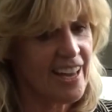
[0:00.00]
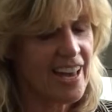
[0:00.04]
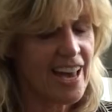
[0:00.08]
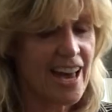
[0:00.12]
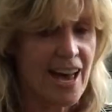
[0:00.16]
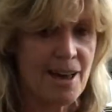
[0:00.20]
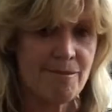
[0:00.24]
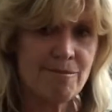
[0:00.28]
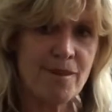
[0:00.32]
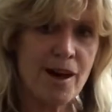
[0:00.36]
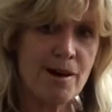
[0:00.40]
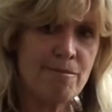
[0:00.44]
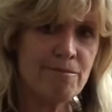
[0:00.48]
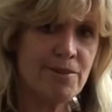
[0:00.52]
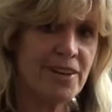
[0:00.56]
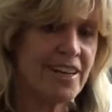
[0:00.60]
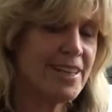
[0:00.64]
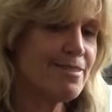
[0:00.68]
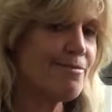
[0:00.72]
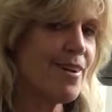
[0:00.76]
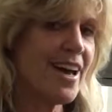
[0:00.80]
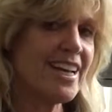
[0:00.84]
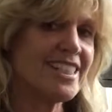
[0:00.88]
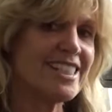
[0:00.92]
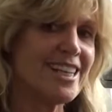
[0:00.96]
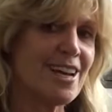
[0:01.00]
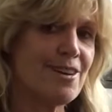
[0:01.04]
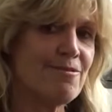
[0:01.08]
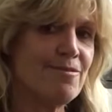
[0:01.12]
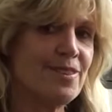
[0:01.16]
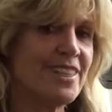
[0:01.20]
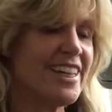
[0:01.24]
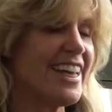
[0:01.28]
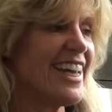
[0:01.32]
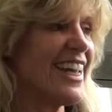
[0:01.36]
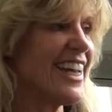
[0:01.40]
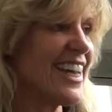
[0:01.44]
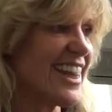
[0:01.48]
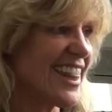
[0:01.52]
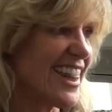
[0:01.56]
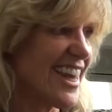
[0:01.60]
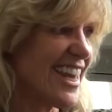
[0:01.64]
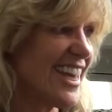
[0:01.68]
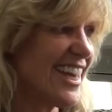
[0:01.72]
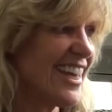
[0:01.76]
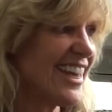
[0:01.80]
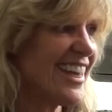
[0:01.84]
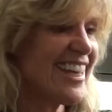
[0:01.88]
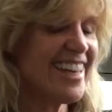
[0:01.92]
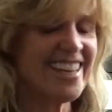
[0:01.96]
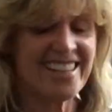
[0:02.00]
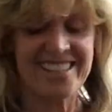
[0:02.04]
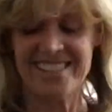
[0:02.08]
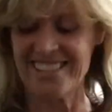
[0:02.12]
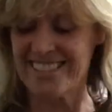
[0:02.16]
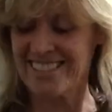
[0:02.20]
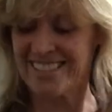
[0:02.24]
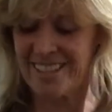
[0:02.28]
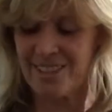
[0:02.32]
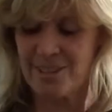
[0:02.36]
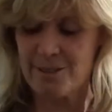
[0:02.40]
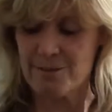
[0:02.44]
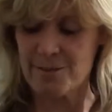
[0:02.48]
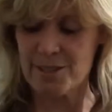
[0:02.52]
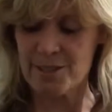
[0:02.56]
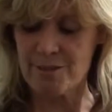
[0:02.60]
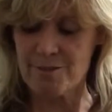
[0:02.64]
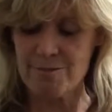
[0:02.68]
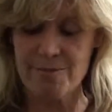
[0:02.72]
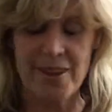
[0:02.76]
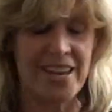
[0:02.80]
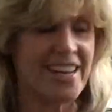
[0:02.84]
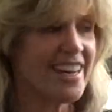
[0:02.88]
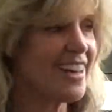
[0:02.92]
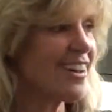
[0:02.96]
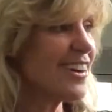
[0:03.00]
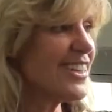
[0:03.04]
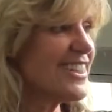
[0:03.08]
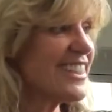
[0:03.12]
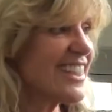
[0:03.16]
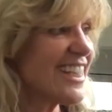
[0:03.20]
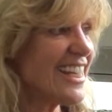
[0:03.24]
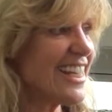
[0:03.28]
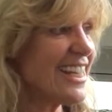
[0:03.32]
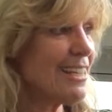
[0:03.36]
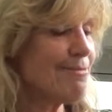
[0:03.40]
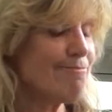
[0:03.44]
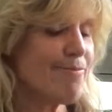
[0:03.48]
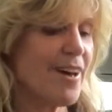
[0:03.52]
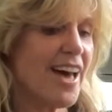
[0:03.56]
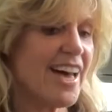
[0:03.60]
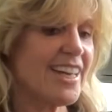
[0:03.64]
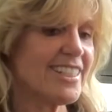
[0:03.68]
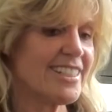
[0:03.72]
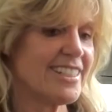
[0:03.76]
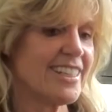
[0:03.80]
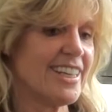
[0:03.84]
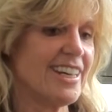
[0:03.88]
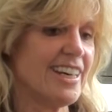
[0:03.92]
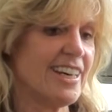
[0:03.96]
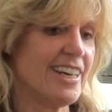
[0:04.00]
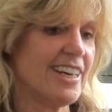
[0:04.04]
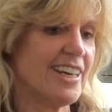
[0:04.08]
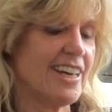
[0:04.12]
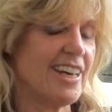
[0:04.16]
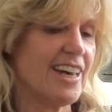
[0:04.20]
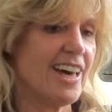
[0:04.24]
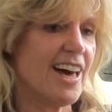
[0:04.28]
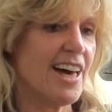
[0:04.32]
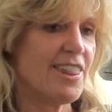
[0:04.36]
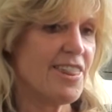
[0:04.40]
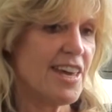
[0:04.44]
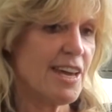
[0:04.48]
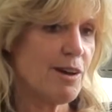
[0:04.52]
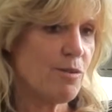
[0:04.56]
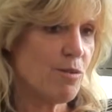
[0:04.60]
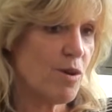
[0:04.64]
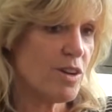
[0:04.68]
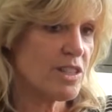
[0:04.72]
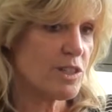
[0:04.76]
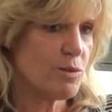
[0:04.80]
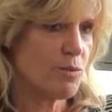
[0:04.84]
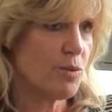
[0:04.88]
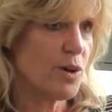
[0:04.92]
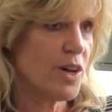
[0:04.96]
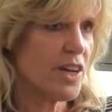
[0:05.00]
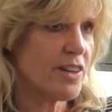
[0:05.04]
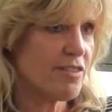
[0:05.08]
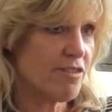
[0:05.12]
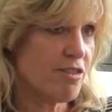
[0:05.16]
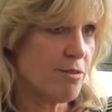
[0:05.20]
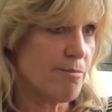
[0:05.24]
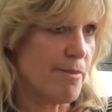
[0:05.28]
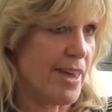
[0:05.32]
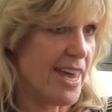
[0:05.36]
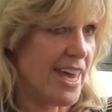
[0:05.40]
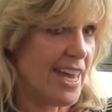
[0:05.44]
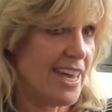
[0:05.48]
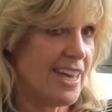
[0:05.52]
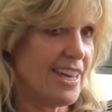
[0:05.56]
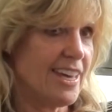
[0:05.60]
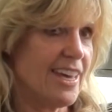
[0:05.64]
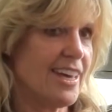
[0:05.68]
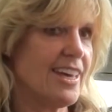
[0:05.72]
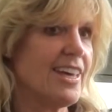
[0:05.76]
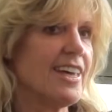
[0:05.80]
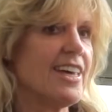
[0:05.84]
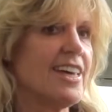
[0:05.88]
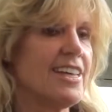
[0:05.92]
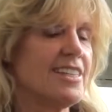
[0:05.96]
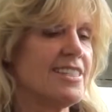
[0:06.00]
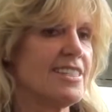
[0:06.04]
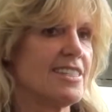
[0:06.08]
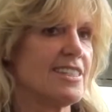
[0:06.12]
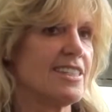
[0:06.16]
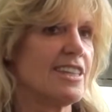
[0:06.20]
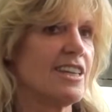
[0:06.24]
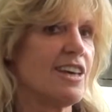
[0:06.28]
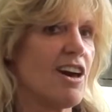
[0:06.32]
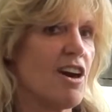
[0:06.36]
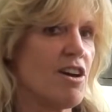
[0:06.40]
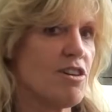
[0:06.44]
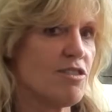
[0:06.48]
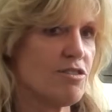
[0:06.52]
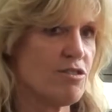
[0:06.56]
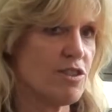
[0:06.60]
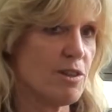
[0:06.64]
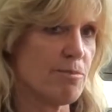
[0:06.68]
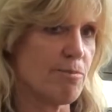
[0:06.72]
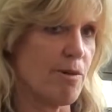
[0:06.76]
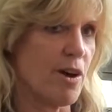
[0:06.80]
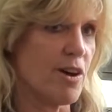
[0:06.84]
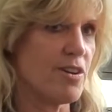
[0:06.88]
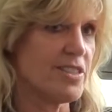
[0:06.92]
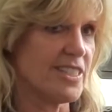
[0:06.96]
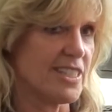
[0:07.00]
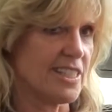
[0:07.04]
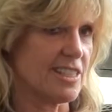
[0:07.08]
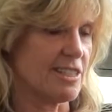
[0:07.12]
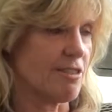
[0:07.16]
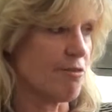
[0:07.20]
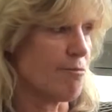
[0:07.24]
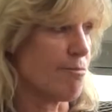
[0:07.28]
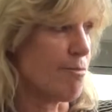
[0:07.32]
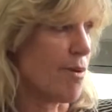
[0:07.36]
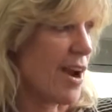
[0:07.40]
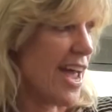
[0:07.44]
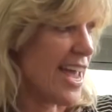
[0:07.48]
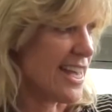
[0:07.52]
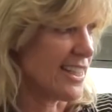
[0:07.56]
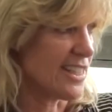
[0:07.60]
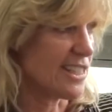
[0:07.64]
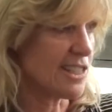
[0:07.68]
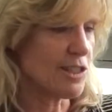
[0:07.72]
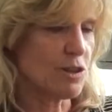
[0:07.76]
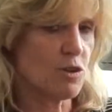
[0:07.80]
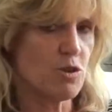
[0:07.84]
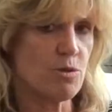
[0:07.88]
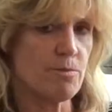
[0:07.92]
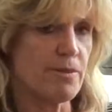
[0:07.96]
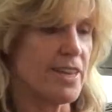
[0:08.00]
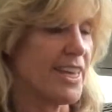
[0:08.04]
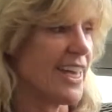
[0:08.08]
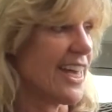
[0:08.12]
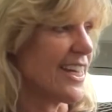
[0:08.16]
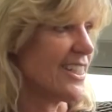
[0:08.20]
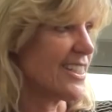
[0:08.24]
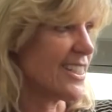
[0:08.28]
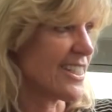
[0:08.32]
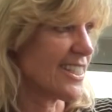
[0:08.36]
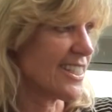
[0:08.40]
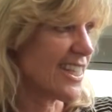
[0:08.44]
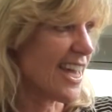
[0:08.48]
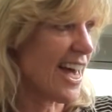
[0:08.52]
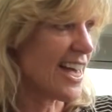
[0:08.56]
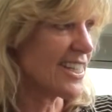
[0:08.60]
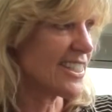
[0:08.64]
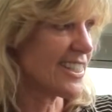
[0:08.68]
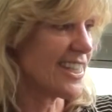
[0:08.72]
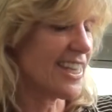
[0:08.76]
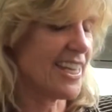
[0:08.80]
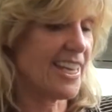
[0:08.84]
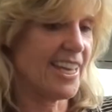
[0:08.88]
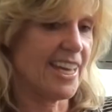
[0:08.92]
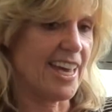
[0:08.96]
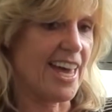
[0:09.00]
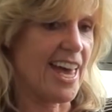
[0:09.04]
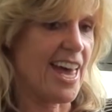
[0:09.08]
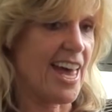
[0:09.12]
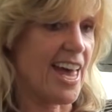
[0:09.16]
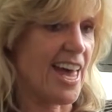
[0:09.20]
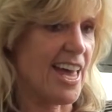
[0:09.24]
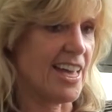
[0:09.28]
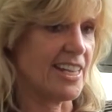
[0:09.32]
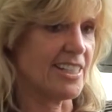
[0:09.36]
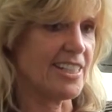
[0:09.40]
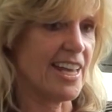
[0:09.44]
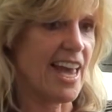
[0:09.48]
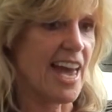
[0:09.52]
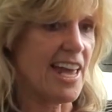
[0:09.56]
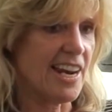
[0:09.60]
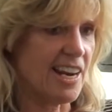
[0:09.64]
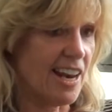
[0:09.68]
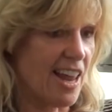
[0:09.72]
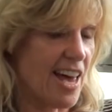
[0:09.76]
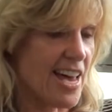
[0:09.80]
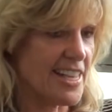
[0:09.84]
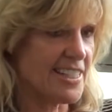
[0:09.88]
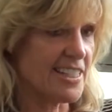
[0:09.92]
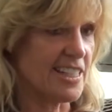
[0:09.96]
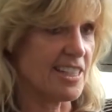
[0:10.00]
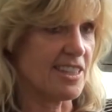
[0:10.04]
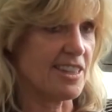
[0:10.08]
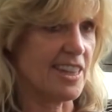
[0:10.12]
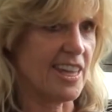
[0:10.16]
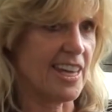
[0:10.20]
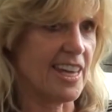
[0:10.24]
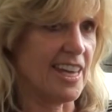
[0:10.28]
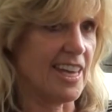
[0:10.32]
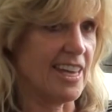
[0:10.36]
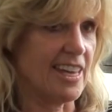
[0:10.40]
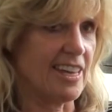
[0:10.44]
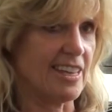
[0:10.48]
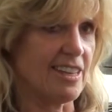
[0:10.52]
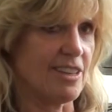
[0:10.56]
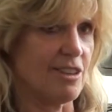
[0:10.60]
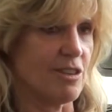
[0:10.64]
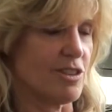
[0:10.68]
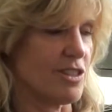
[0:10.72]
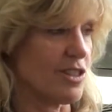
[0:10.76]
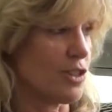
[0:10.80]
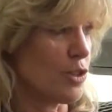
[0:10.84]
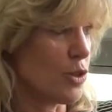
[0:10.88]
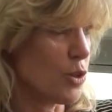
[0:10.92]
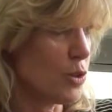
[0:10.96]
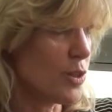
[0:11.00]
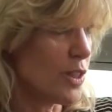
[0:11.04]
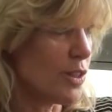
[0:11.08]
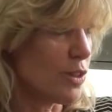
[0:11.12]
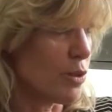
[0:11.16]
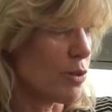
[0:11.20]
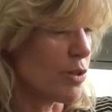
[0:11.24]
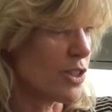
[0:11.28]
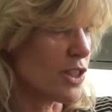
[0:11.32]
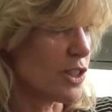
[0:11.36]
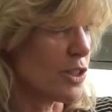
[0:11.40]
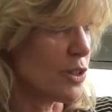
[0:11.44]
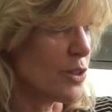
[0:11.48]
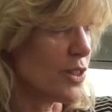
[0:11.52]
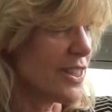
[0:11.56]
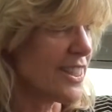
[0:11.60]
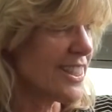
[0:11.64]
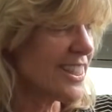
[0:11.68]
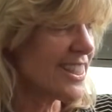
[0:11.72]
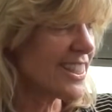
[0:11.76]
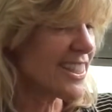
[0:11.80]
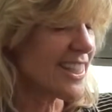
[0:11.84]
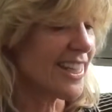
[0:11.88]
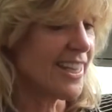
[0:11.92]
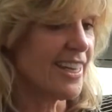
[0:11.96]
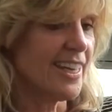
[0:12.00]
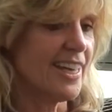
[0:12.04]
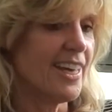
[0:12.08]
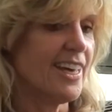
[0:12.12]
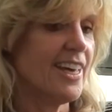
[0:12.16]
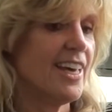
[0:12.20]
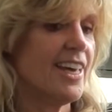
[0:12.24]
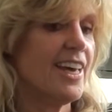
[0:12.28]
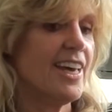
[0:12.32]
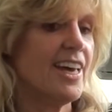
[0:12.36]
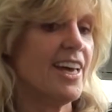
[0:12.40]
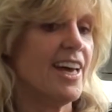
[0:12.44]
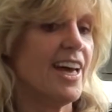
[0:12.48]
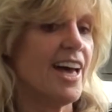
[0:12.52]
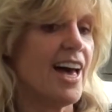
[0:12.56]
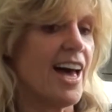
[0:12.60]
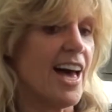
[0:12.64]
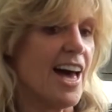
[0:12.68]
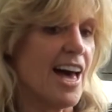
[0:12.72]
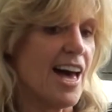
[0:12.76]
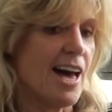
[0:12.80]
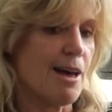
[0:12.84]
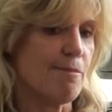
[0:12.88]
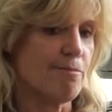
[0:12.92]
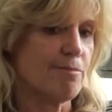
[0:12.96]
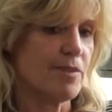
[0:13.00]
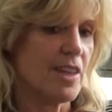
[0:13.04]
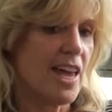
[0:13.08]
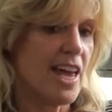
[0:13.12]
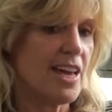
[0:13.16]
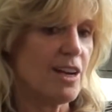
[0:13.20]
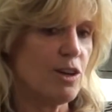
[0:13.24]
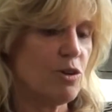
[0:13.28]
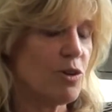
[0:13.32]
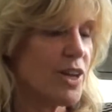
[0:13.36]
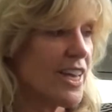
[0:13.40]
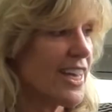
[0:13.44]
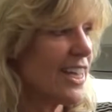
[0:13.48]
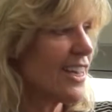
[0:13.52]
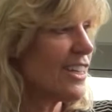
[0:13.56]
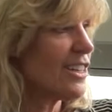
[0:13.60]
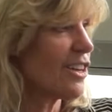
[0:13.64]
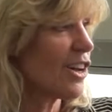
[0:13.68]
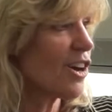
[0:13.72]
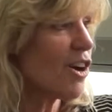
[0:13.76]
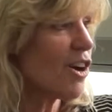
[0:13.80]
I'm pretty much open to anything in terms of pedagogy, but I think what's worked for me is going through the process of brainstorming and discussing and analysing your students, looking at your